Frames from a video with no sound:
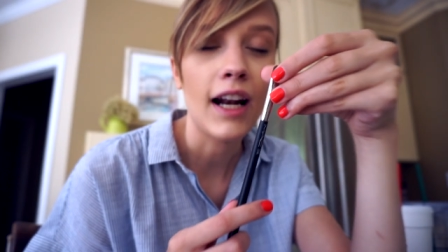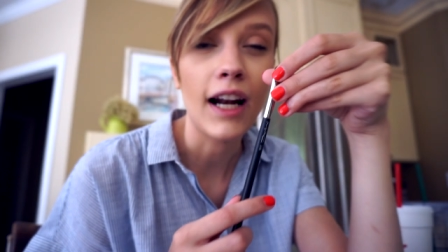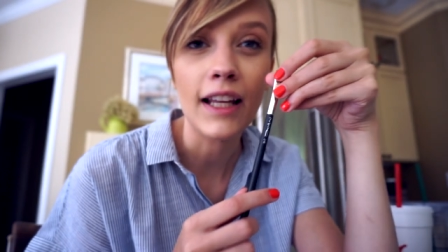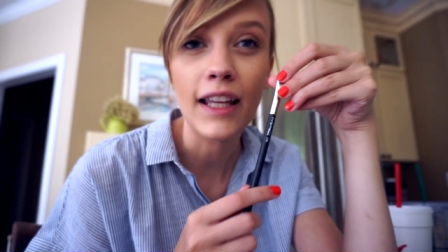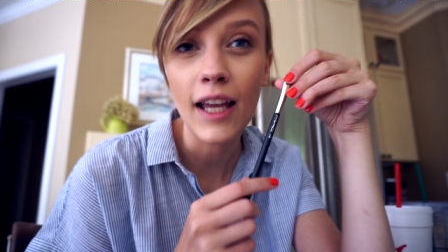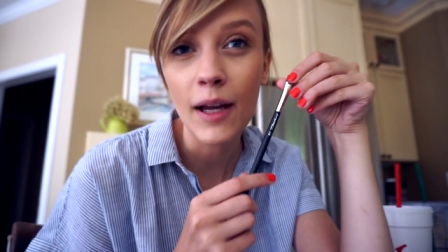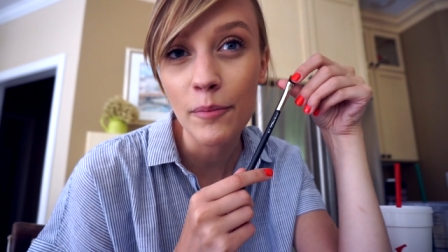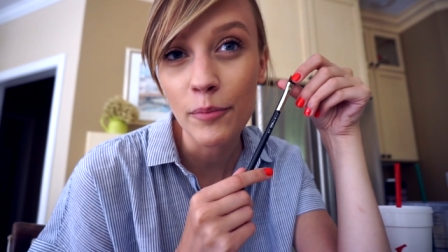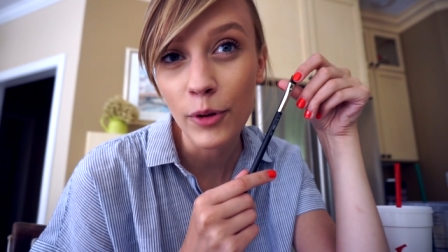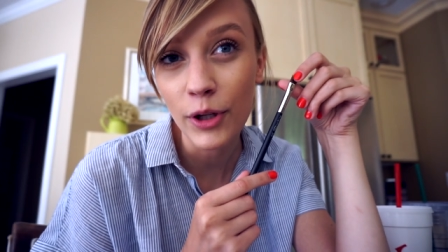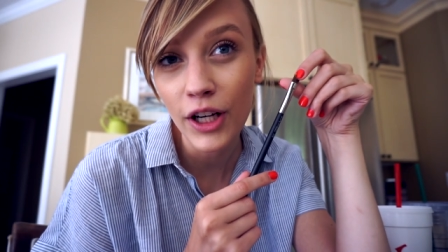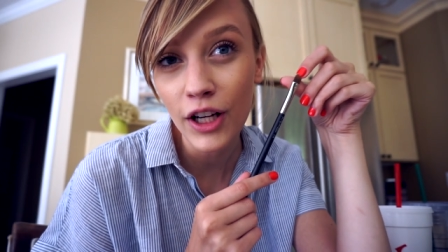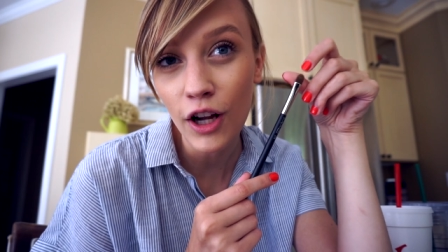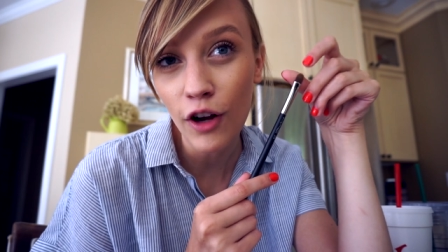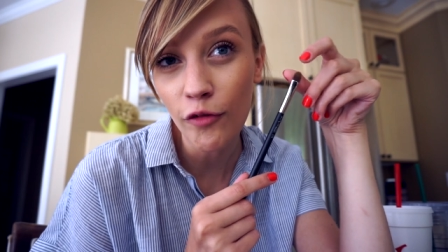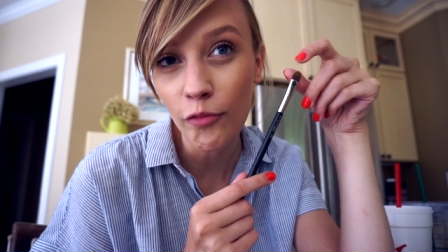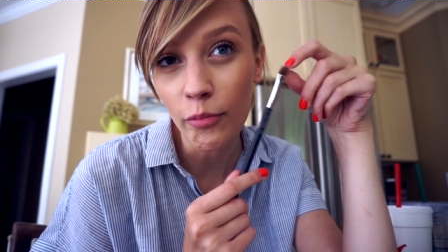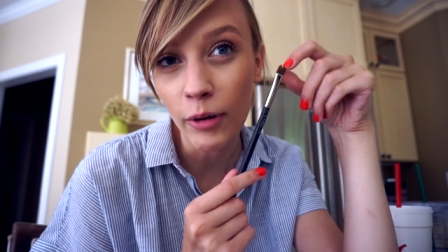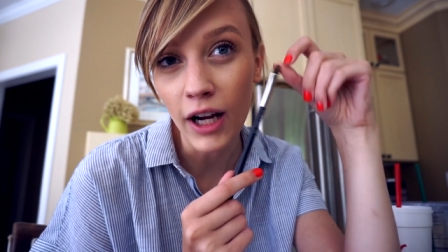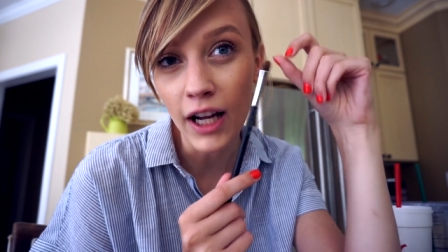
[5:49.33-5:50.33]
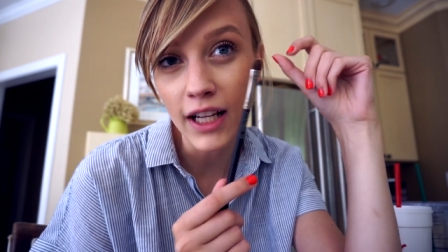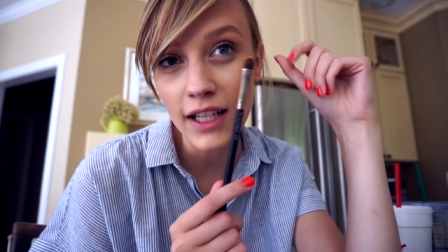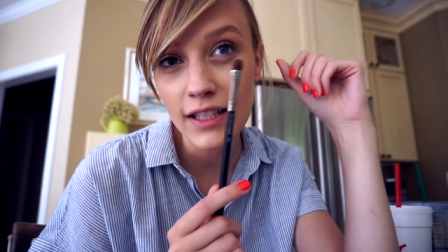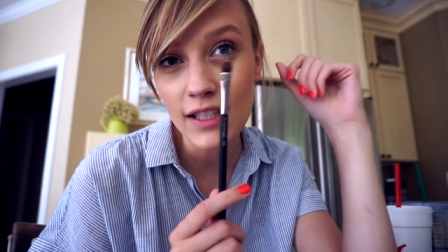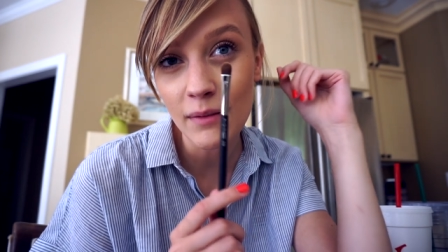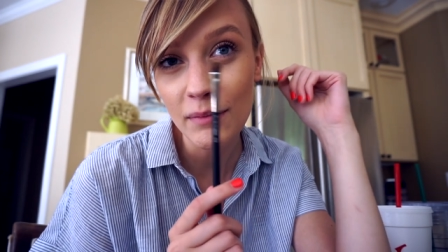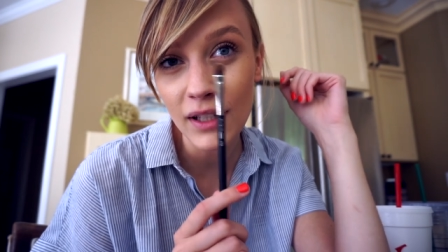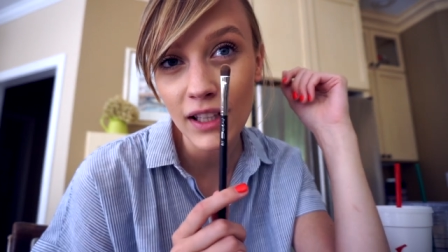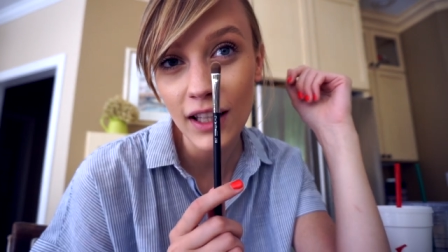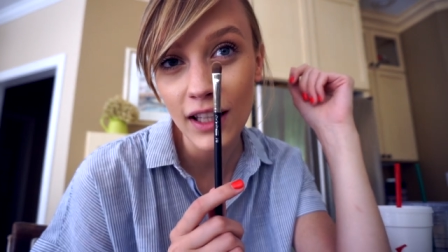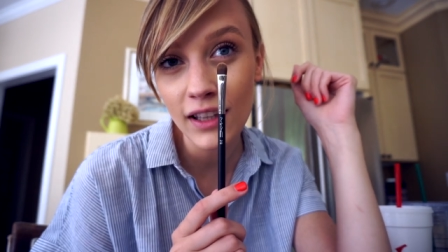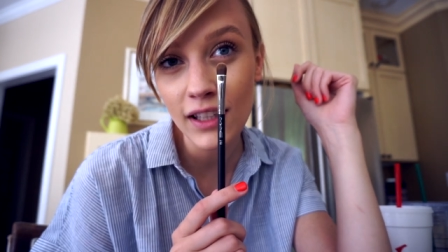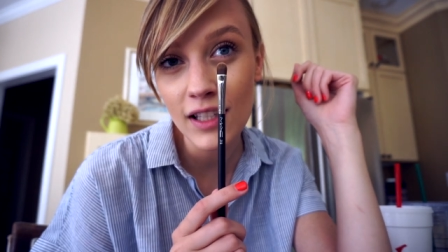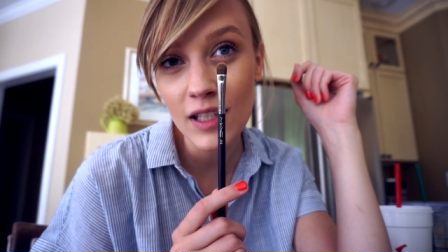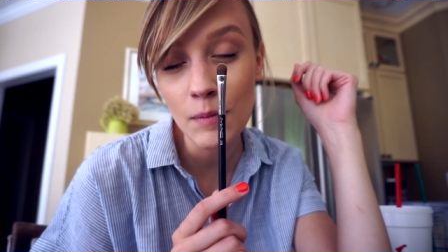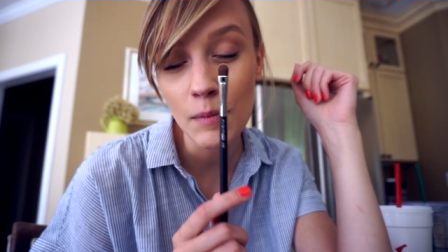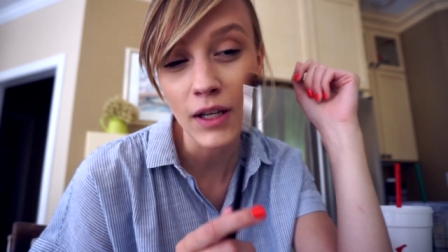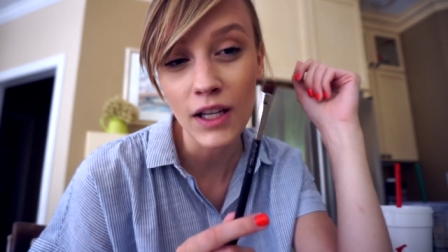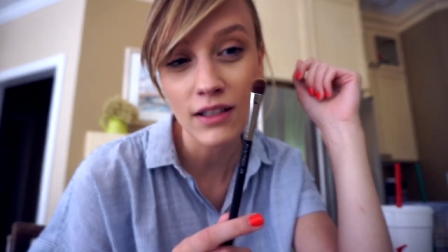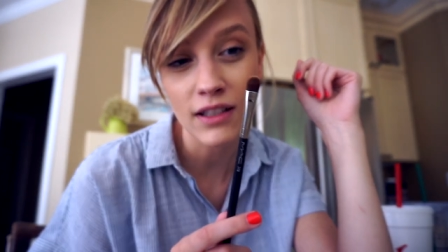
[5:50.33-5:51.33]
and I kept putting off buying something like
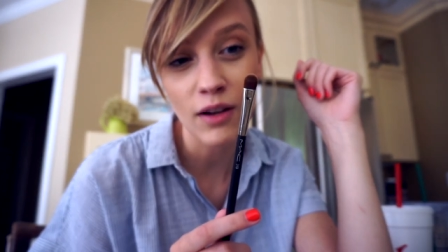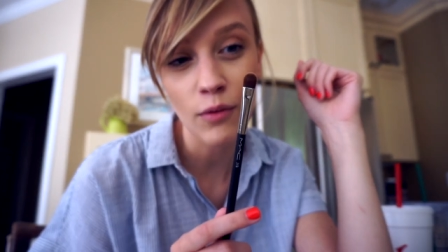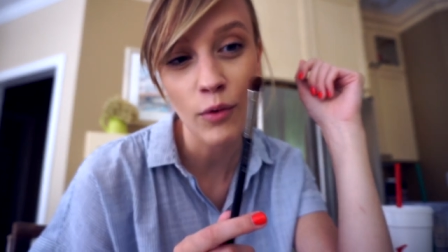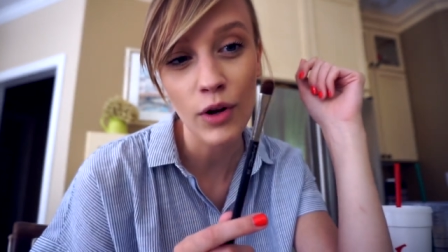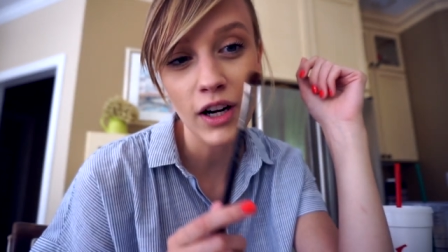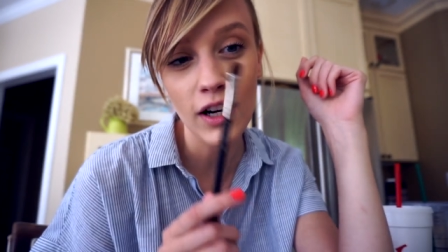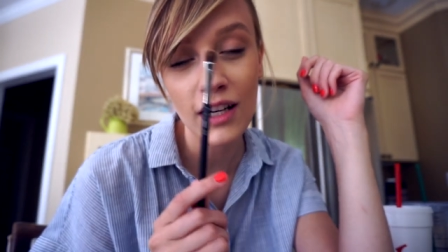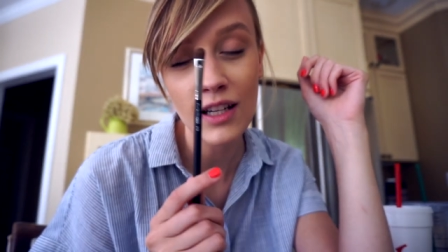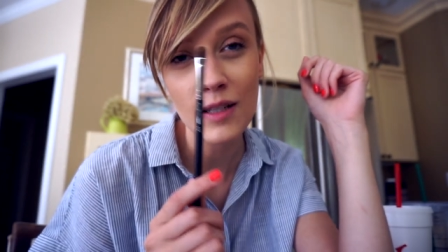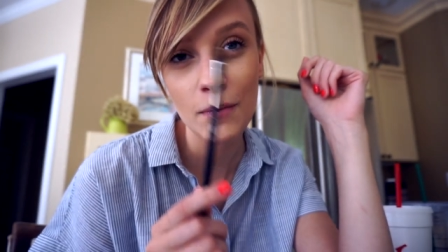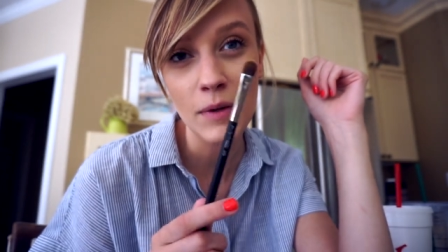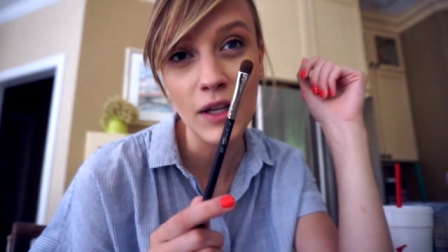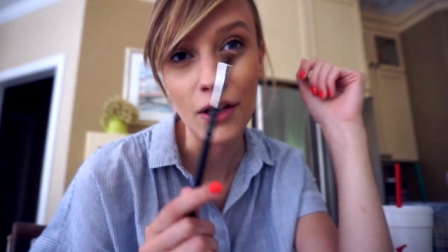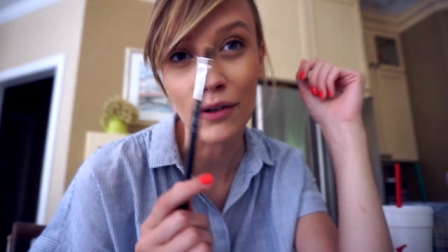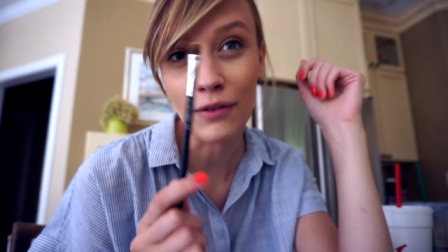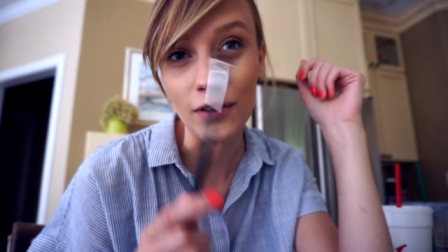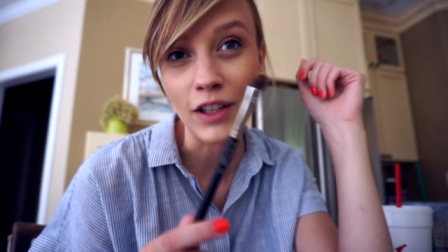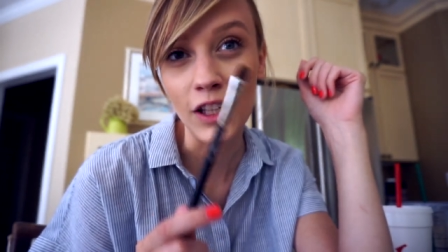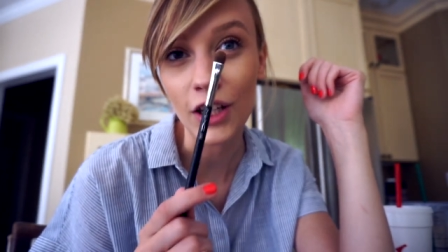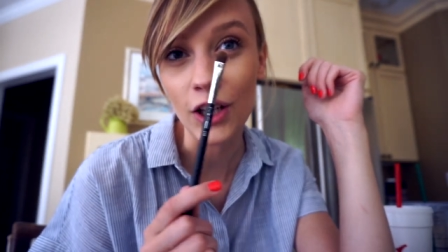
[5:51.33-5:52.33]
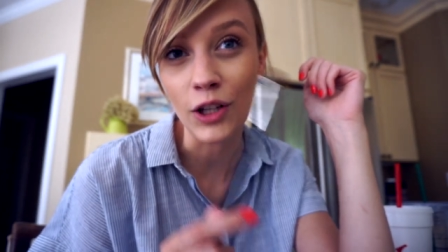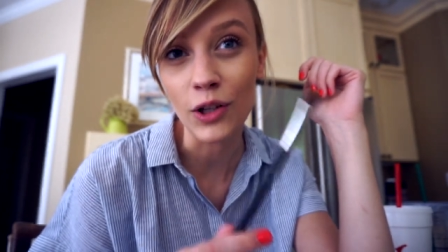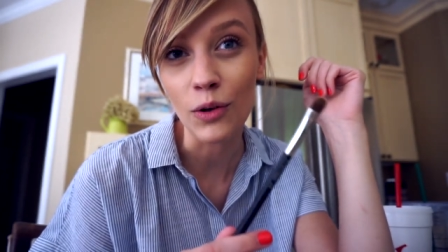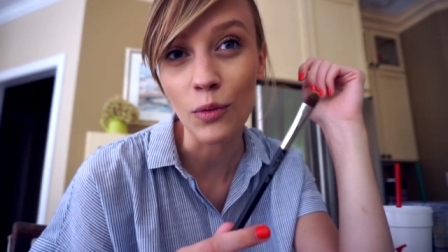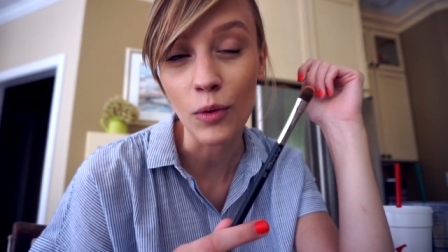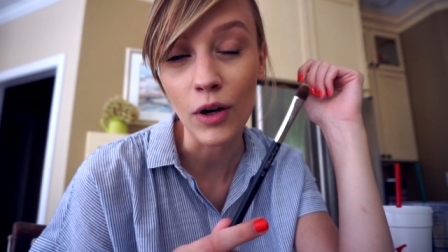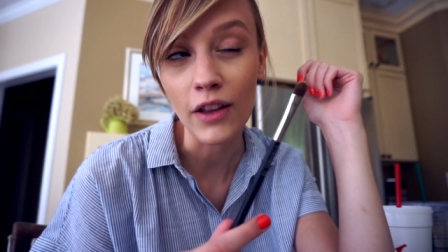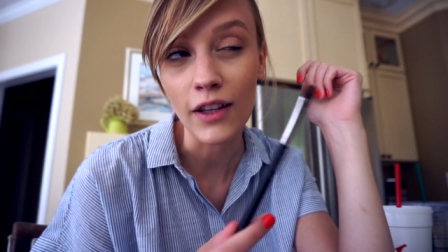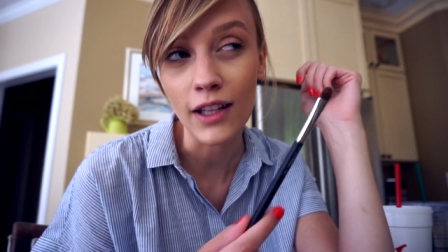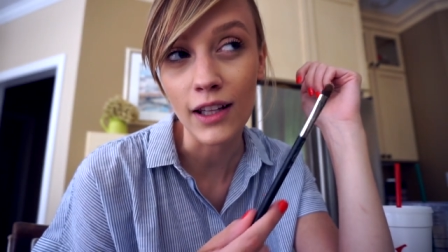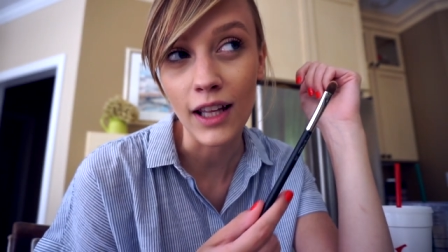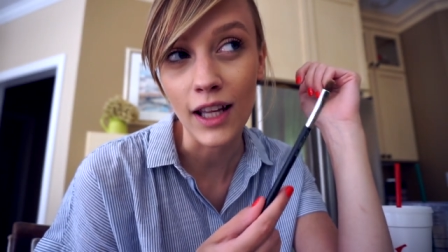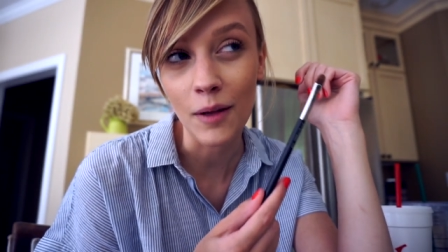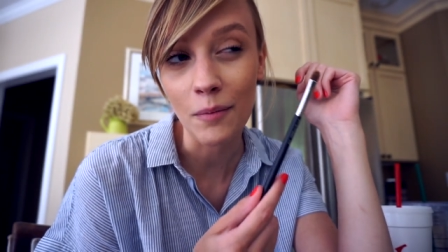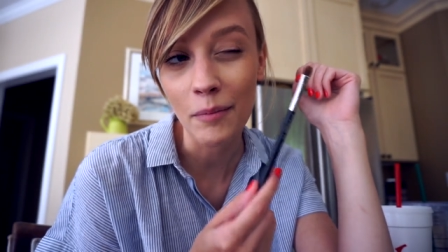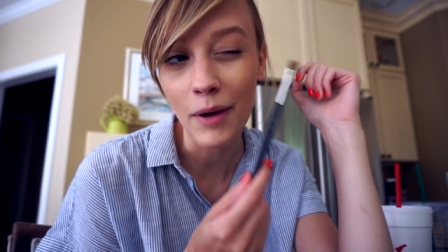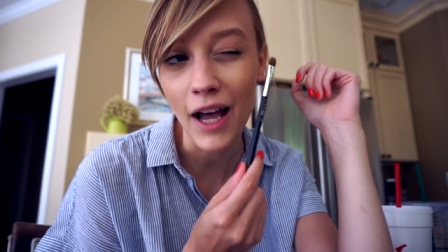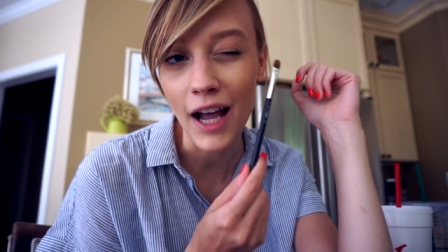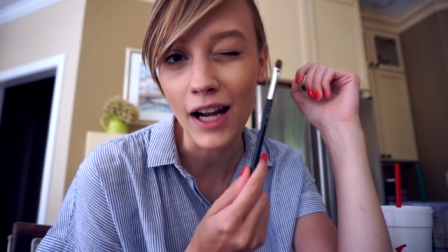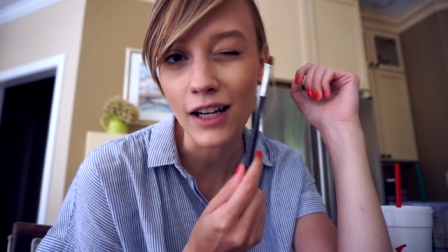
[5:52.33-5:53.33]
this because I wanted it to be a really good one that
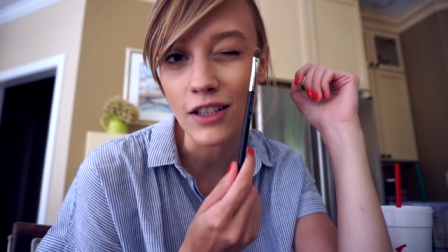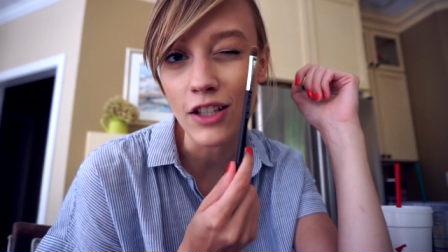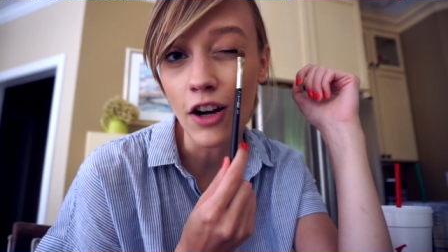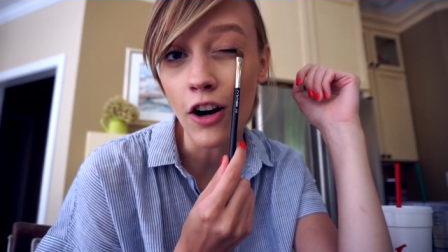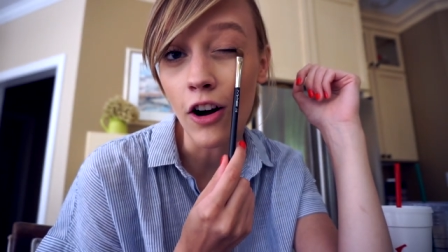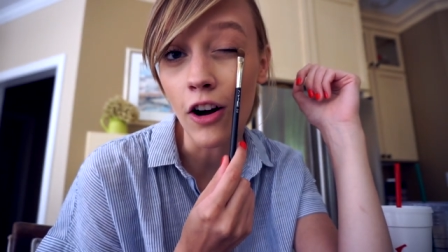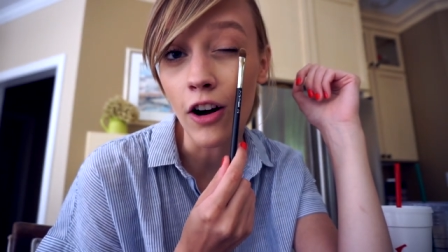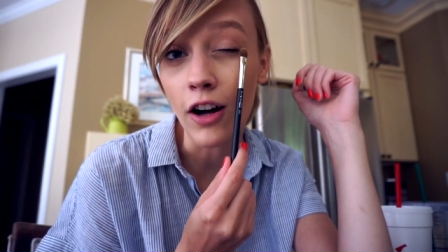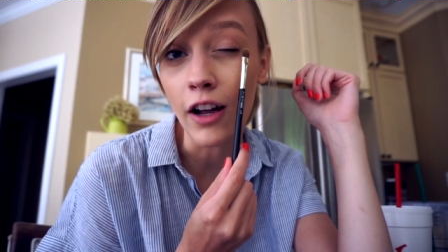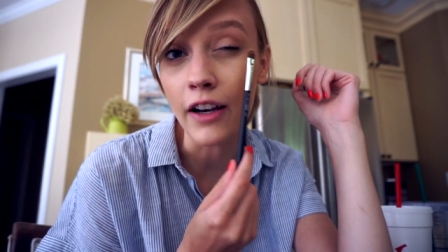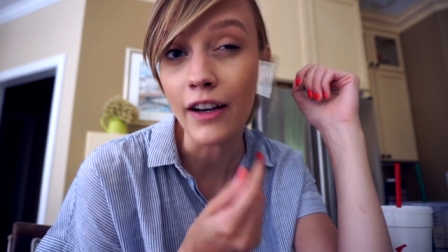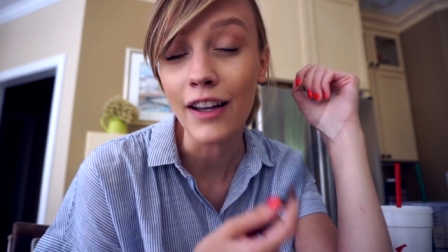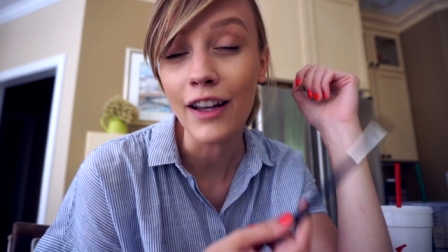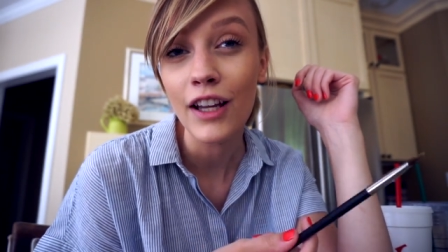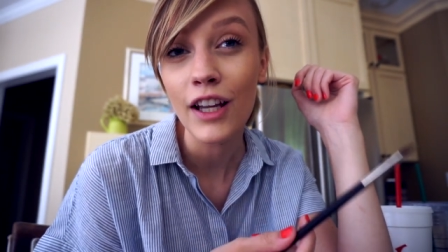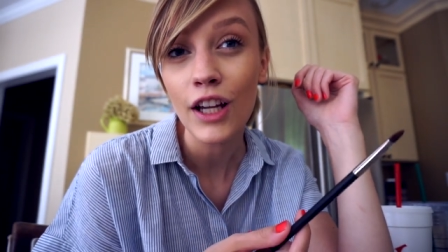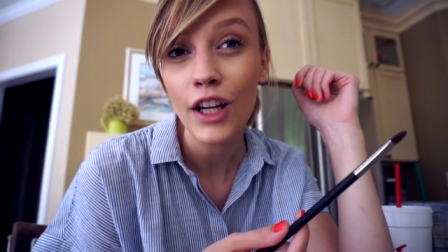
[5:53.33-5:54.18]
like packed on